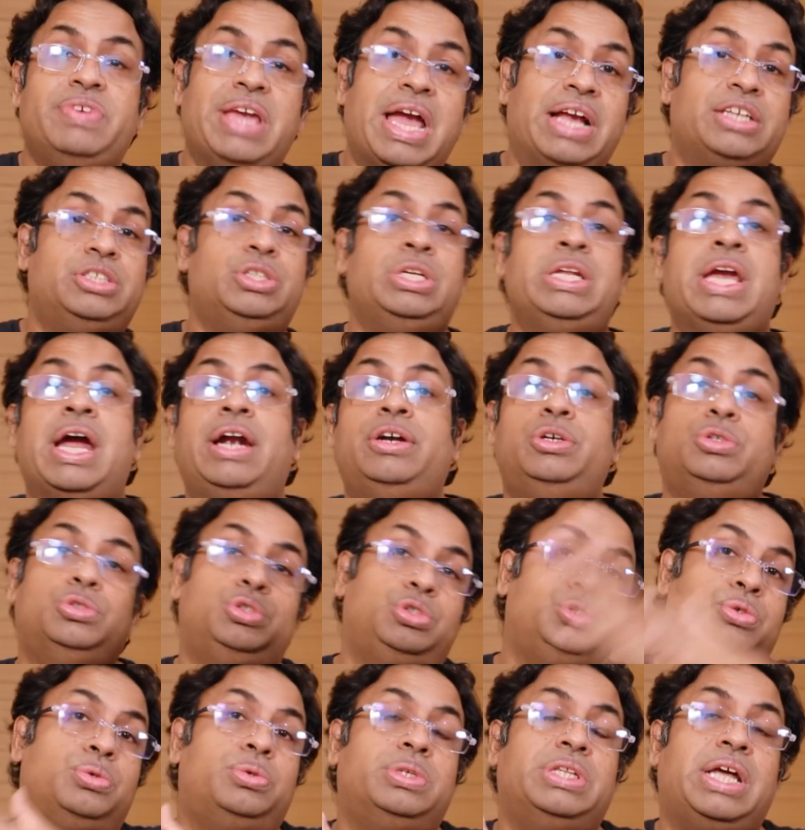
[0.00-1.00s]
we actually had to
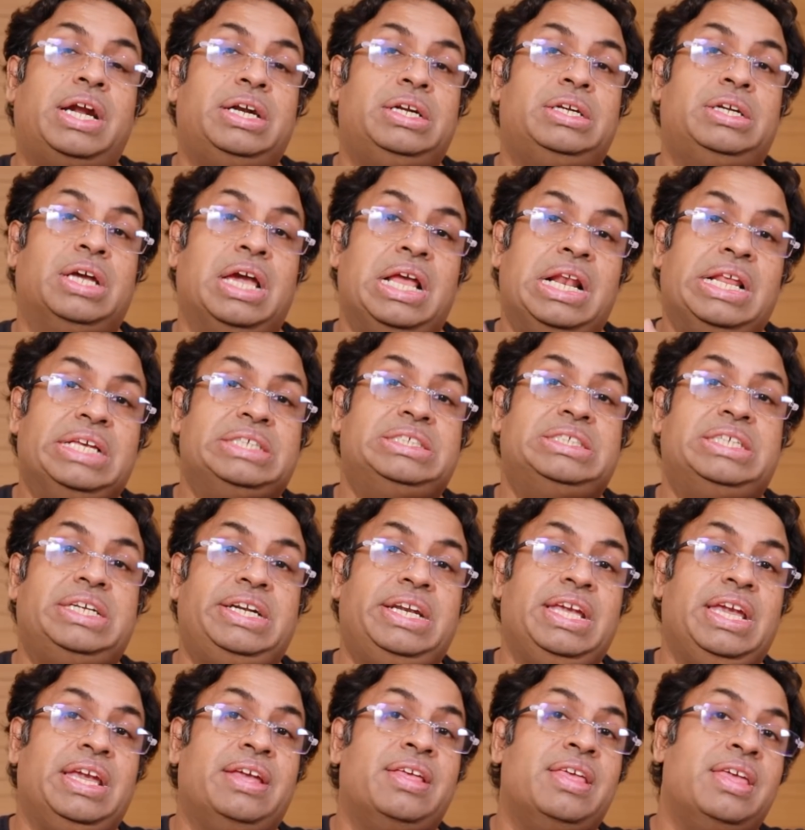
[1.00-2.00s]
store that
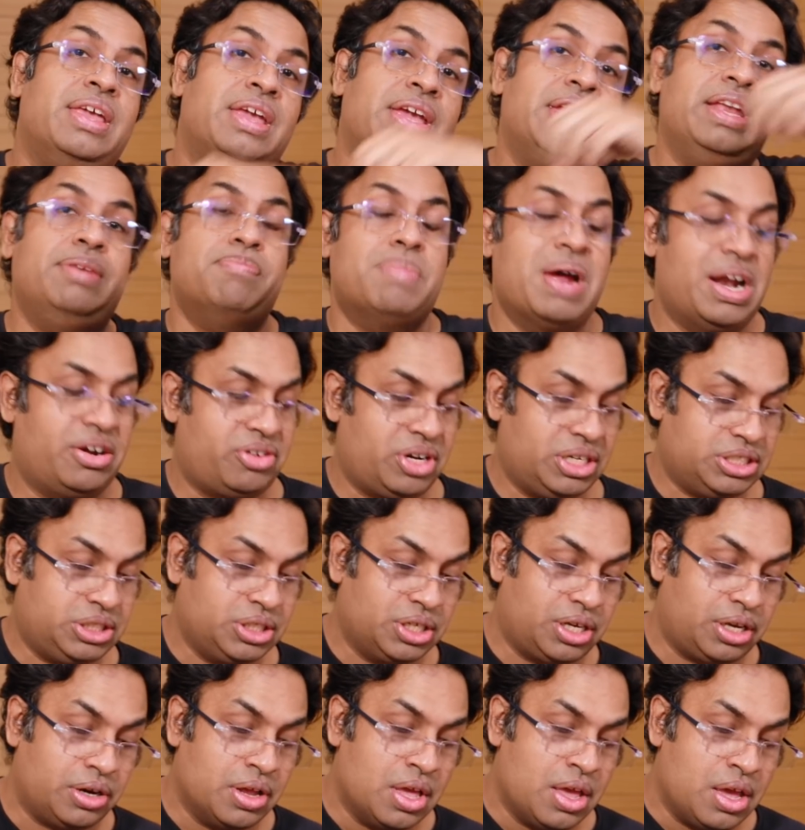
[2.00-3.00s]
electricity in batteries
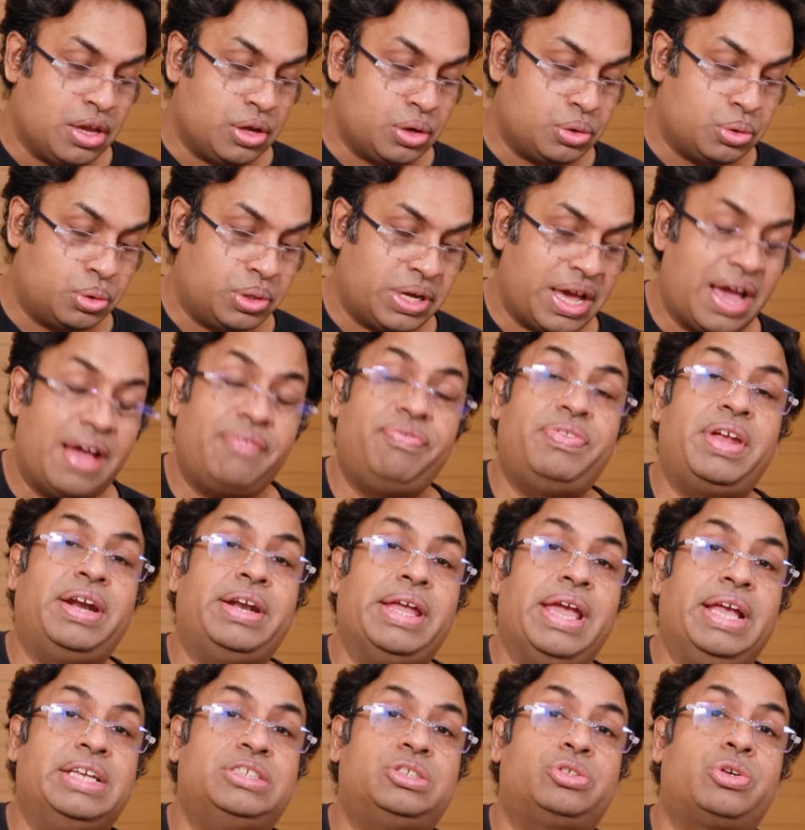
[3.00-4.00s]
here you don't have
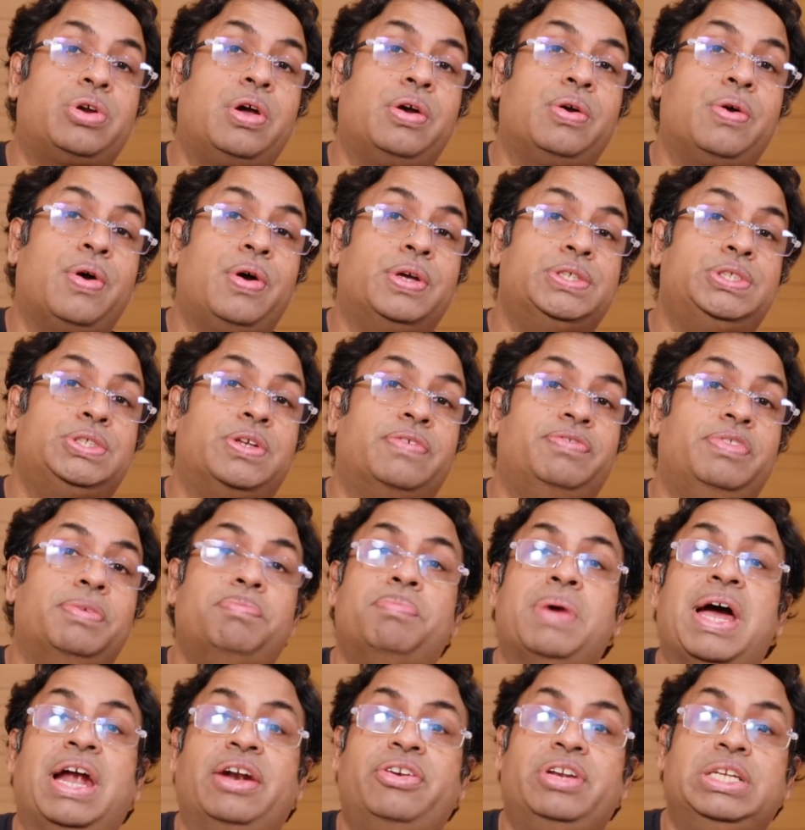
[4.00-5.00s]
that extra cost of the
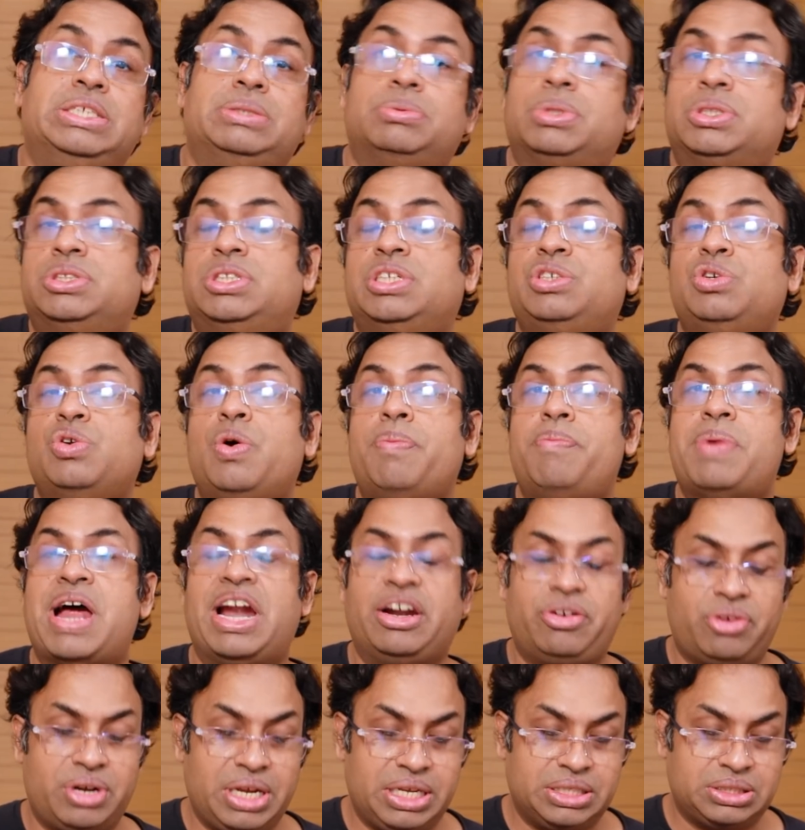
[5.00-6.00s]
batteries because there are no
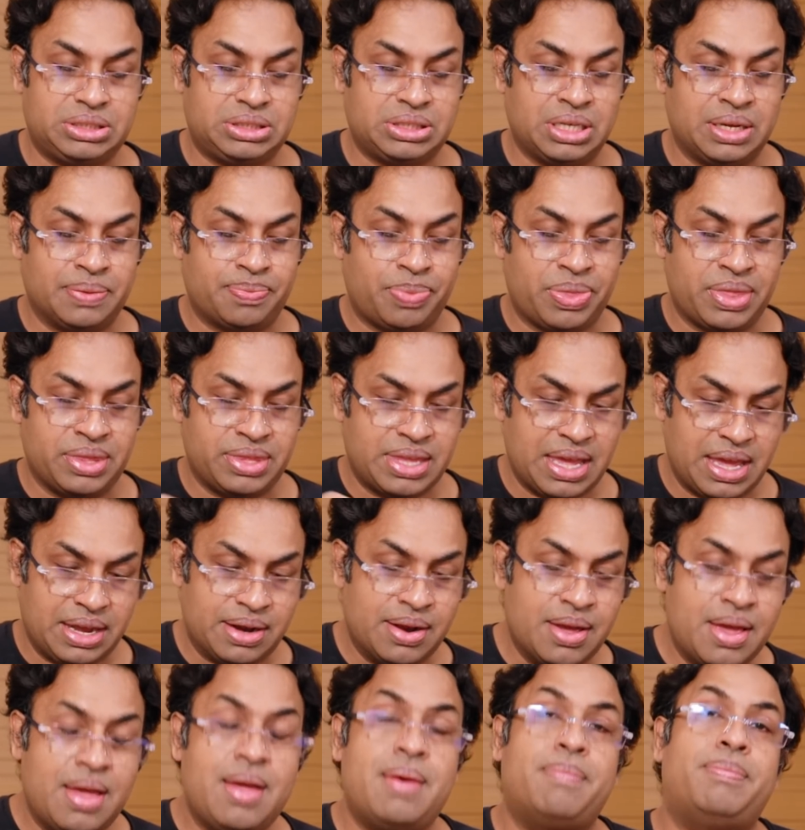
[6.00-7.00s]
batteries uh,
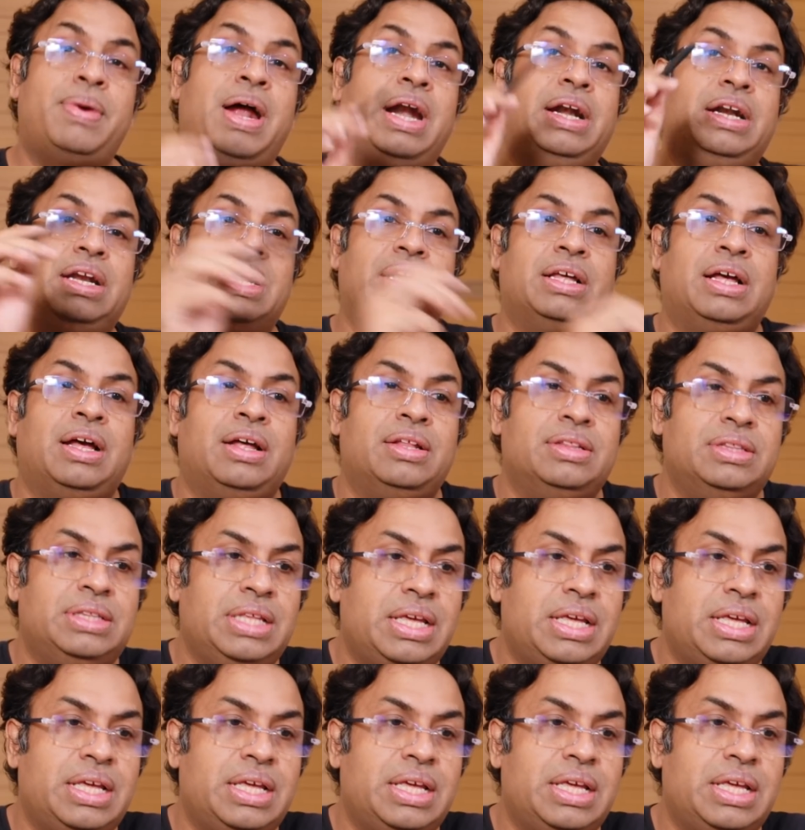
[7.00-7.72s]
there but uh,